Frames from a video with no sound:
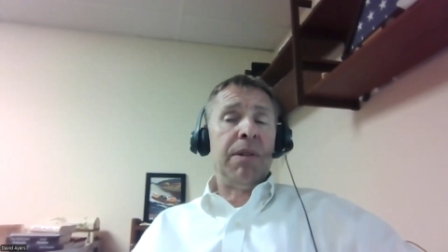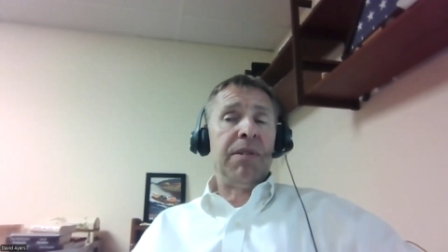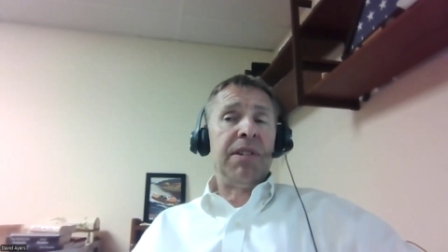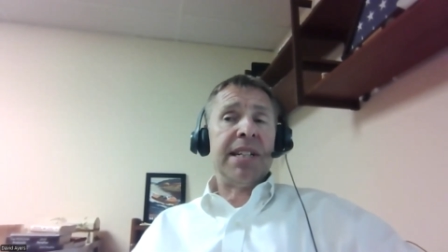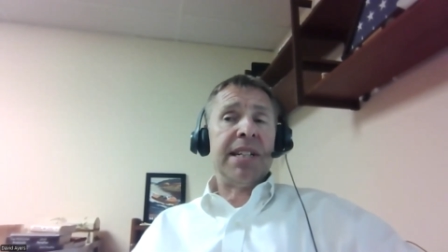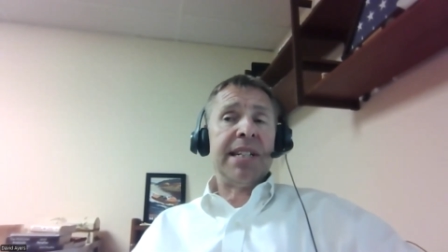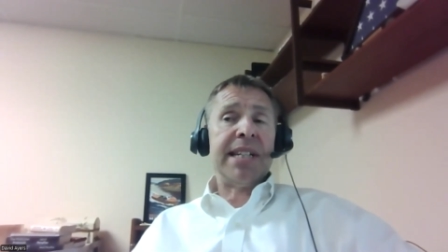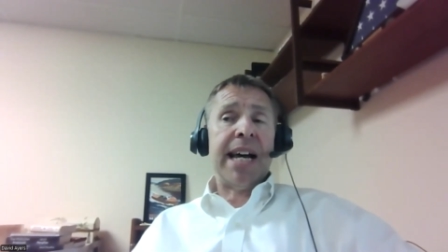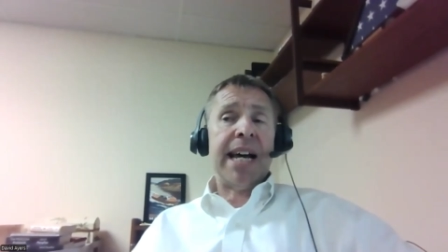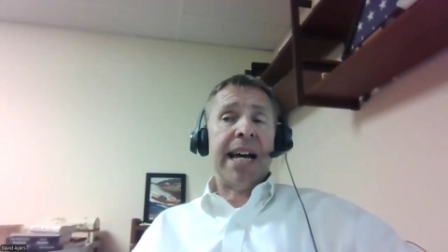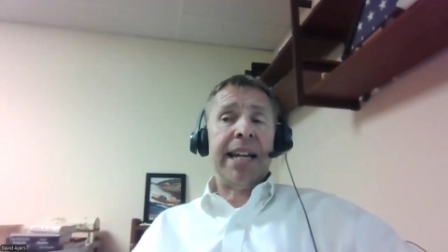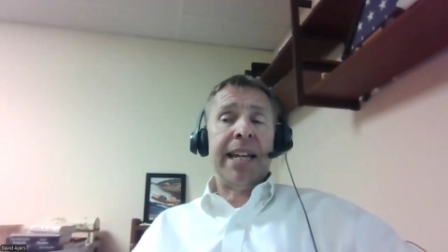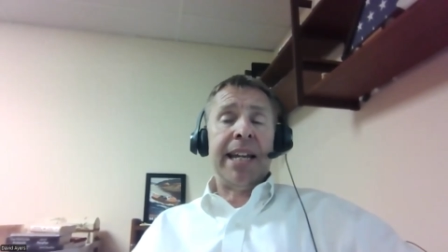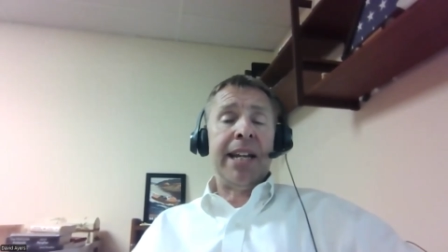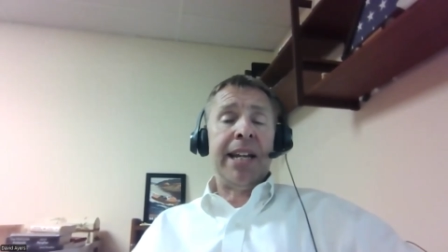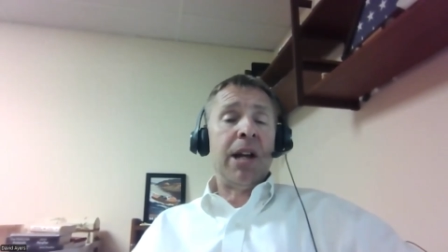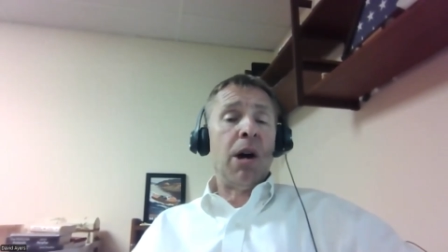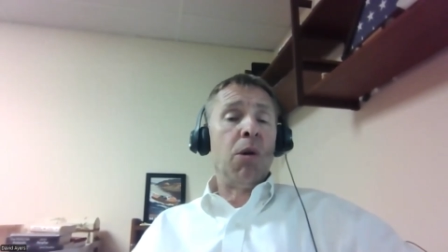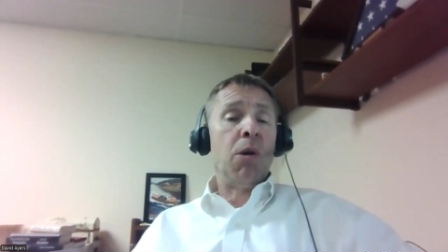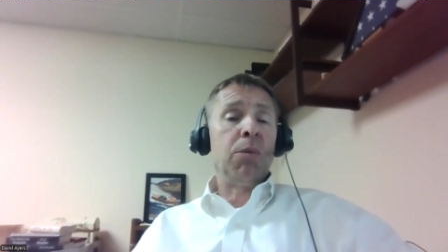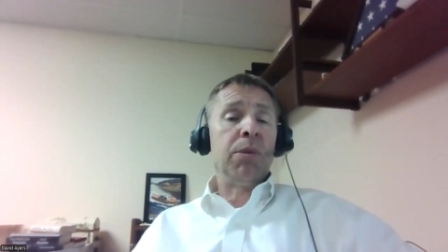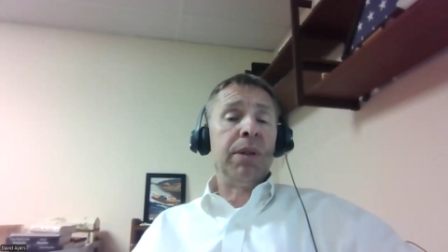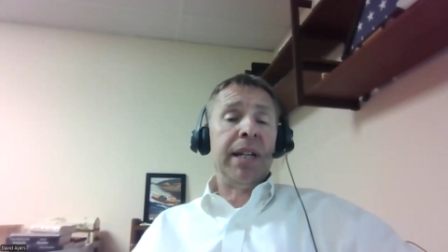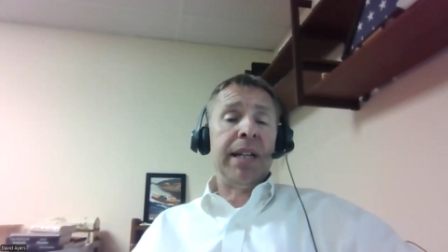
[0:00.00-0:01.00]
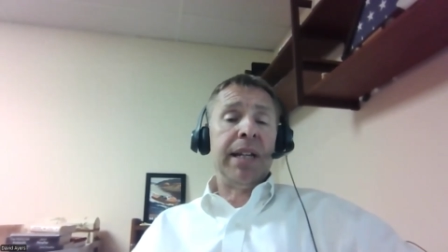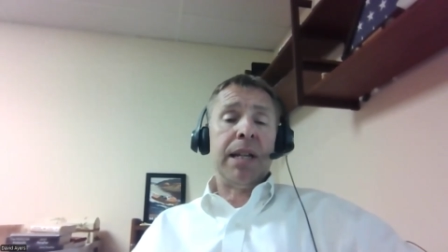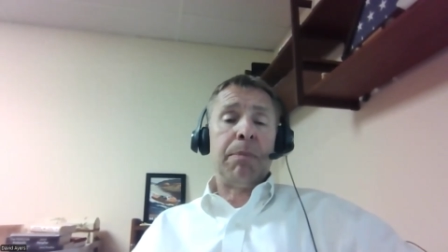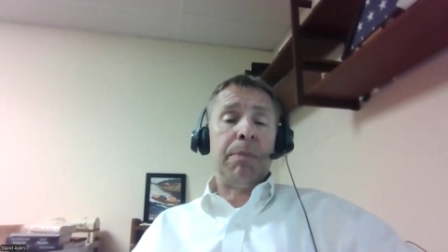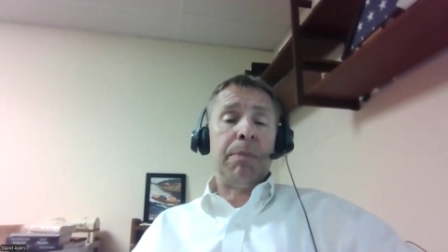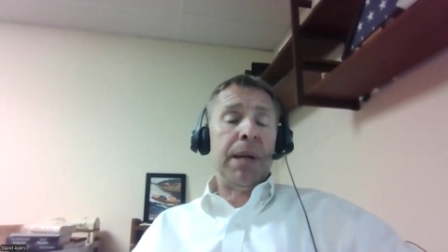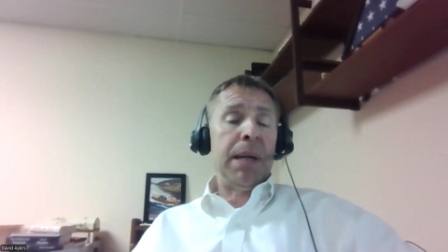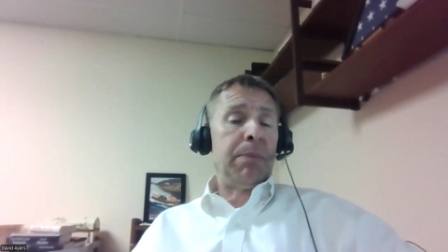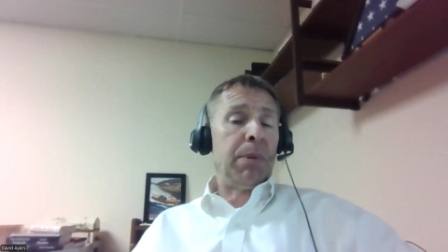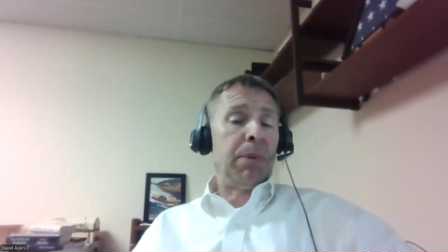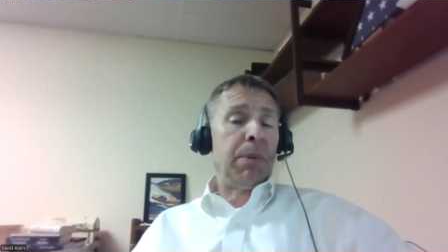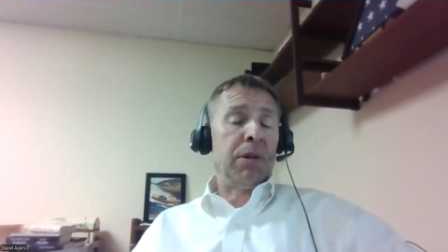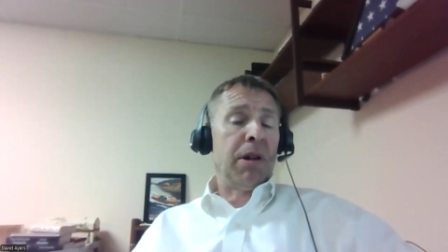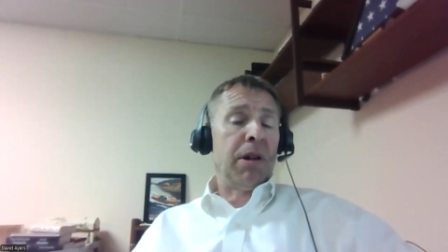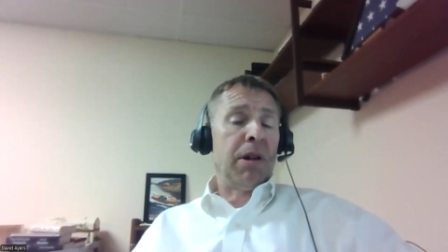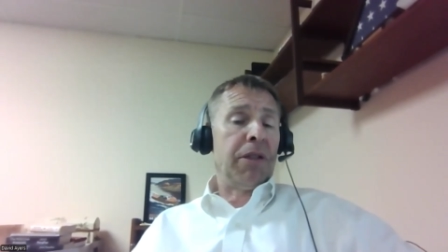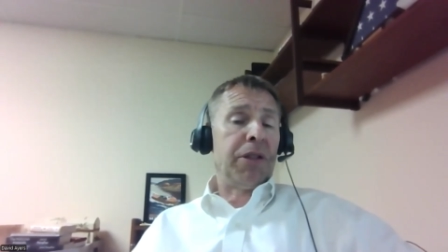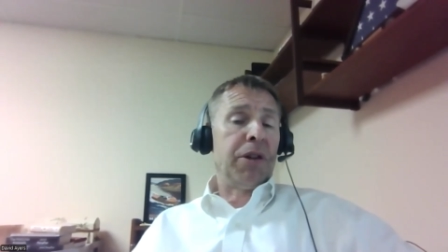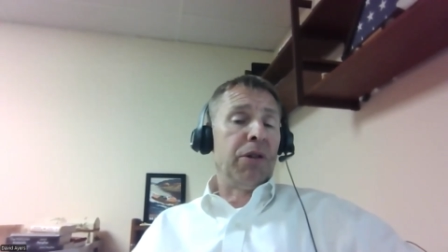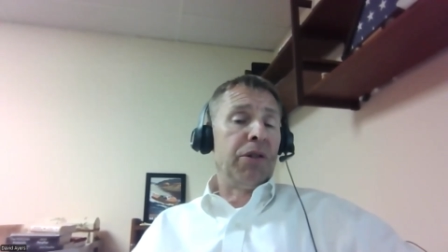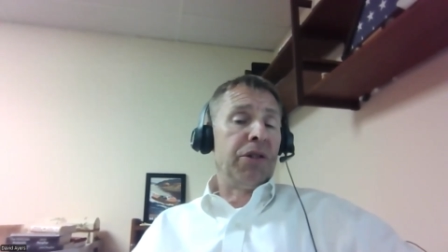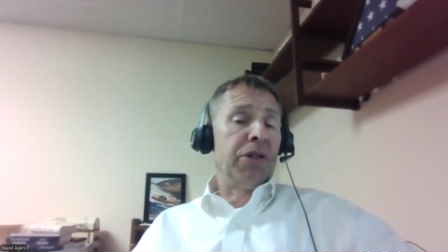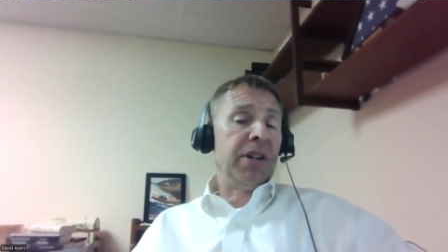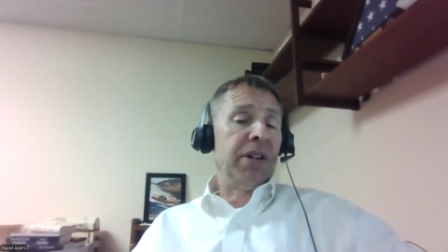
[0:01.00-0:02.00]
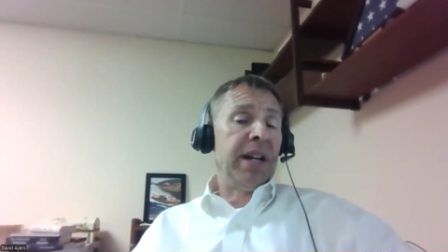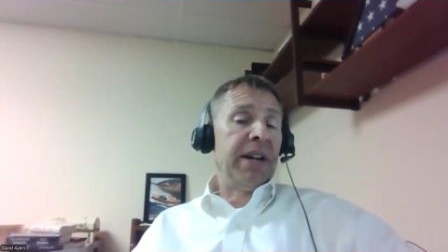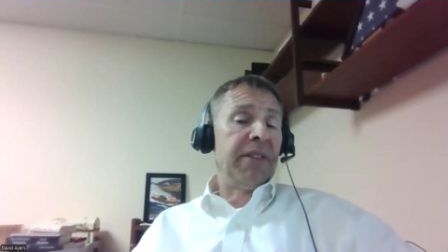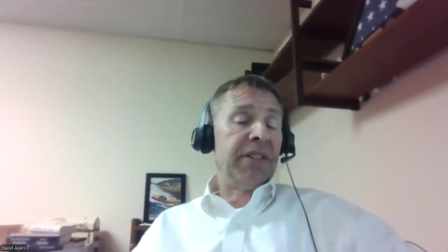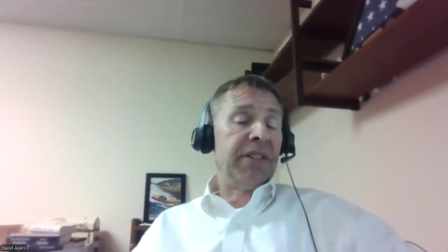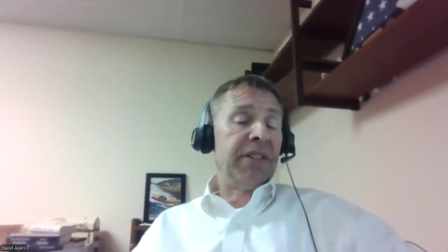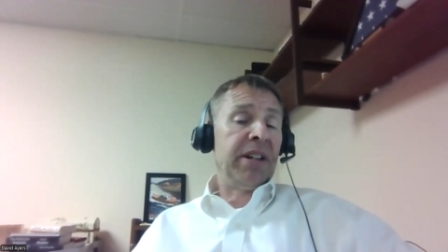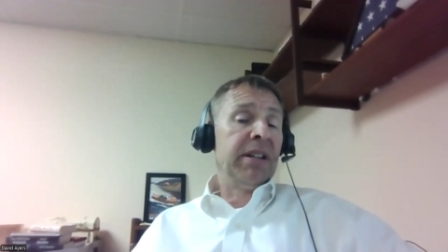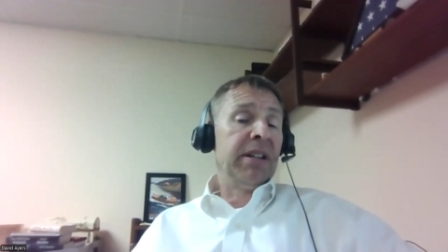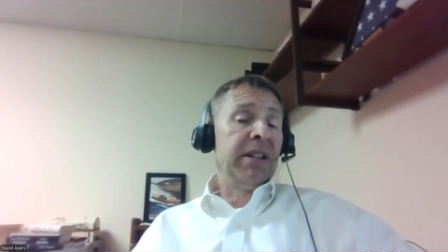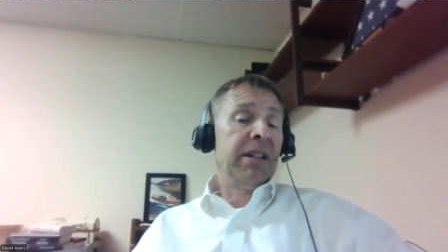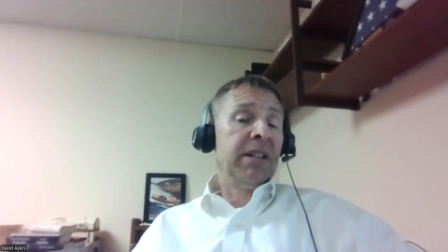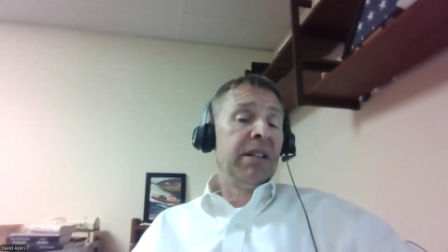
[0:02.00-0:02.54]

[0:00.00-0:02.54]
decided only the people on third shift,